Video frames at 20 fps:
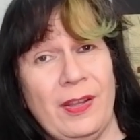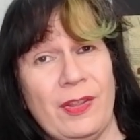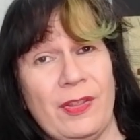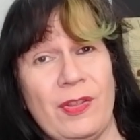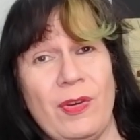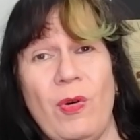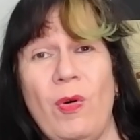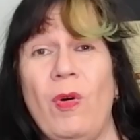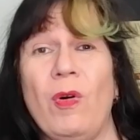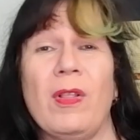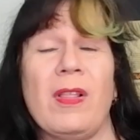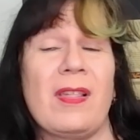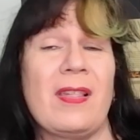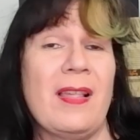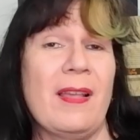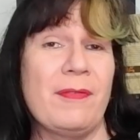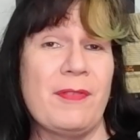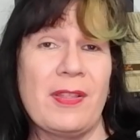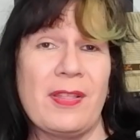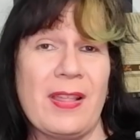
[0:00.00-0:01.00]
So all that's
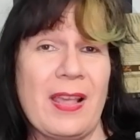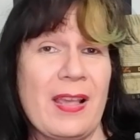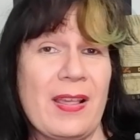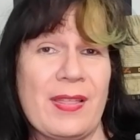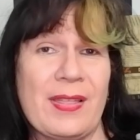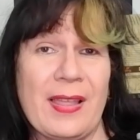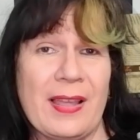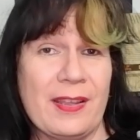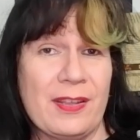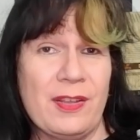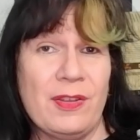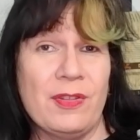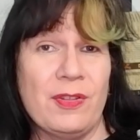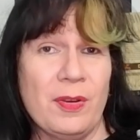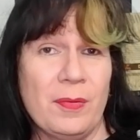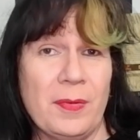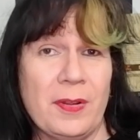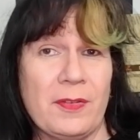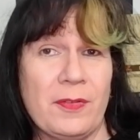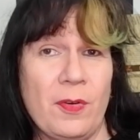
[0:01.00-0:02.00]
left to say is thank you
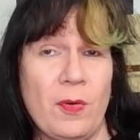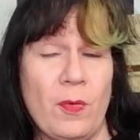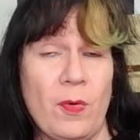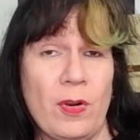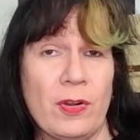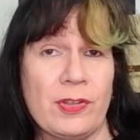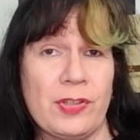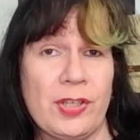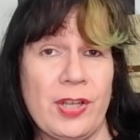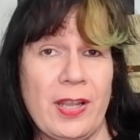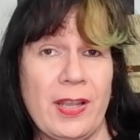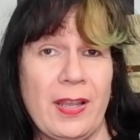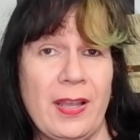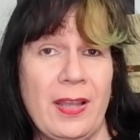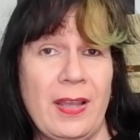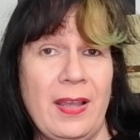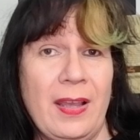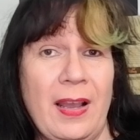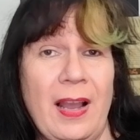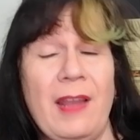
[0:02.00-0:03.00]
so much for watching.
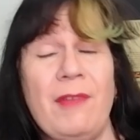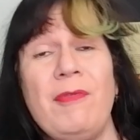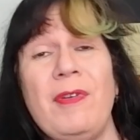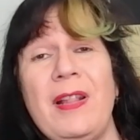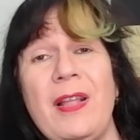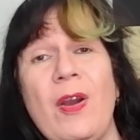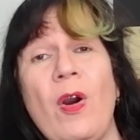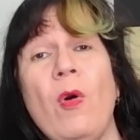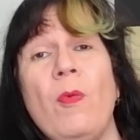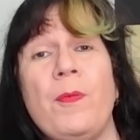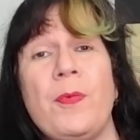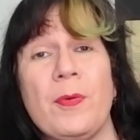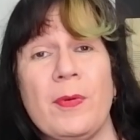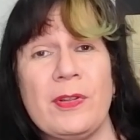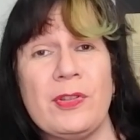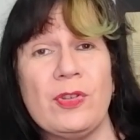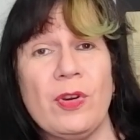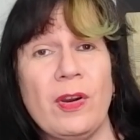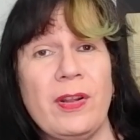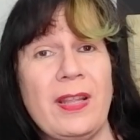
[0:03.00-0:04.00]
I really hope you
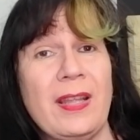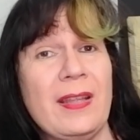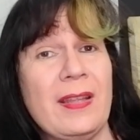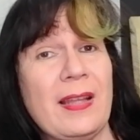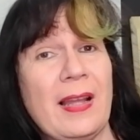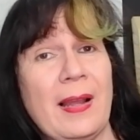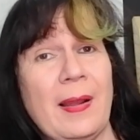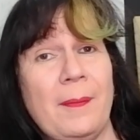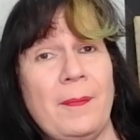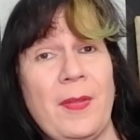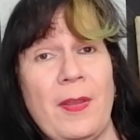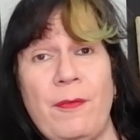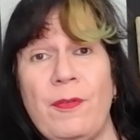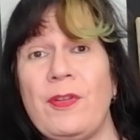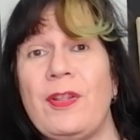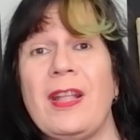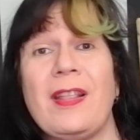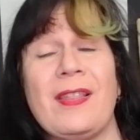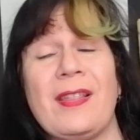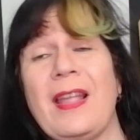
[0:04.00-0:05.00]
enjoyed it. If
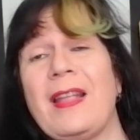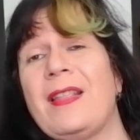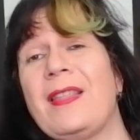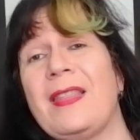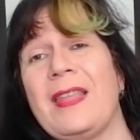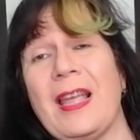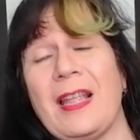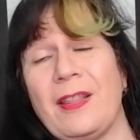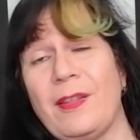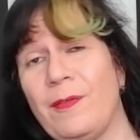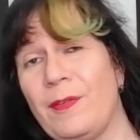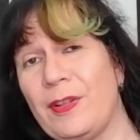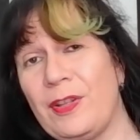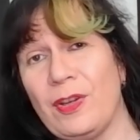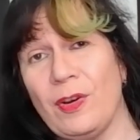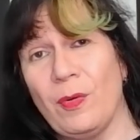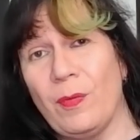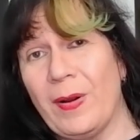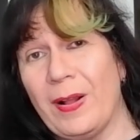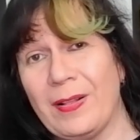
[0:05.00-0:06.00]
you did stay to the end of the
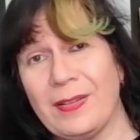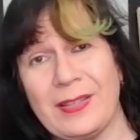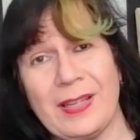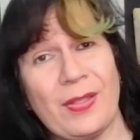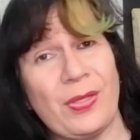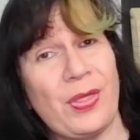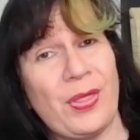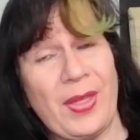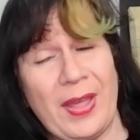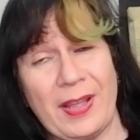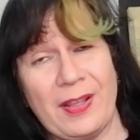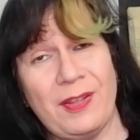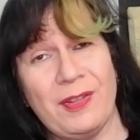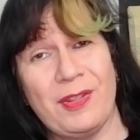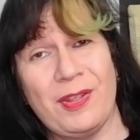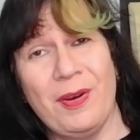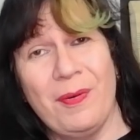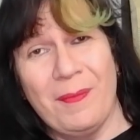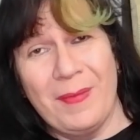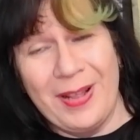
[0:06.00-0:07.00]
video, well done. Thank you
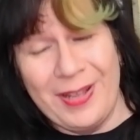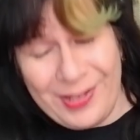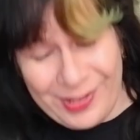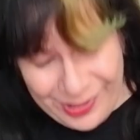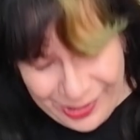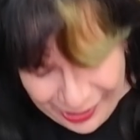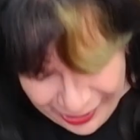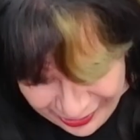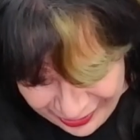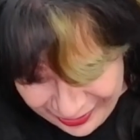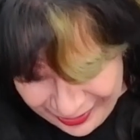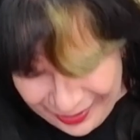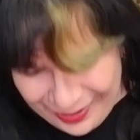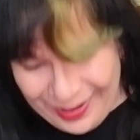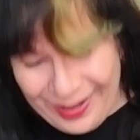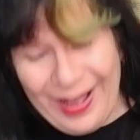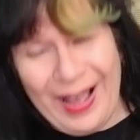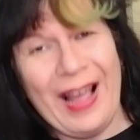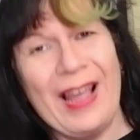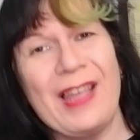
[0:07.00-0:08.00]
so much.
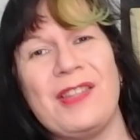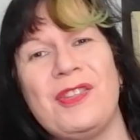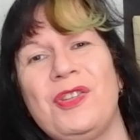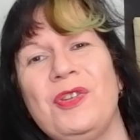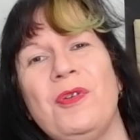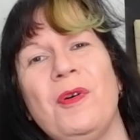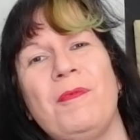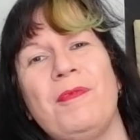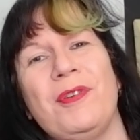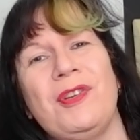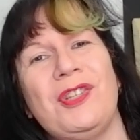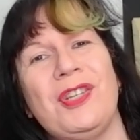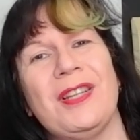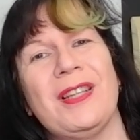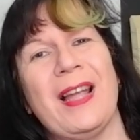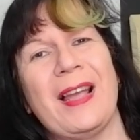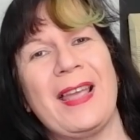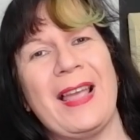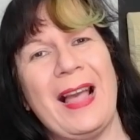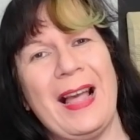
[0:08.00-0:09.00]
I do
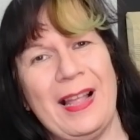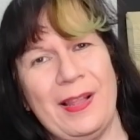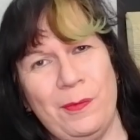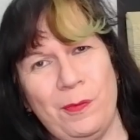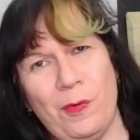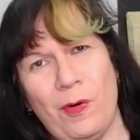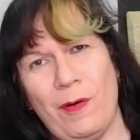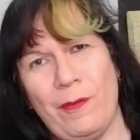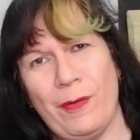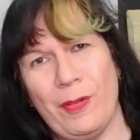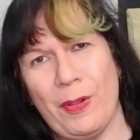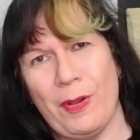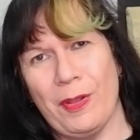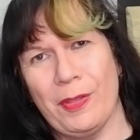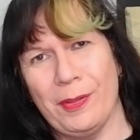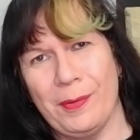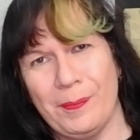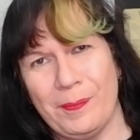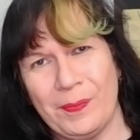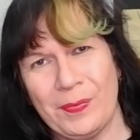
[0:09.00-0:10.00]
appreciate it. I can waffle
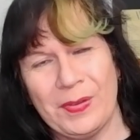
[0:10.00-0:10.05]
on.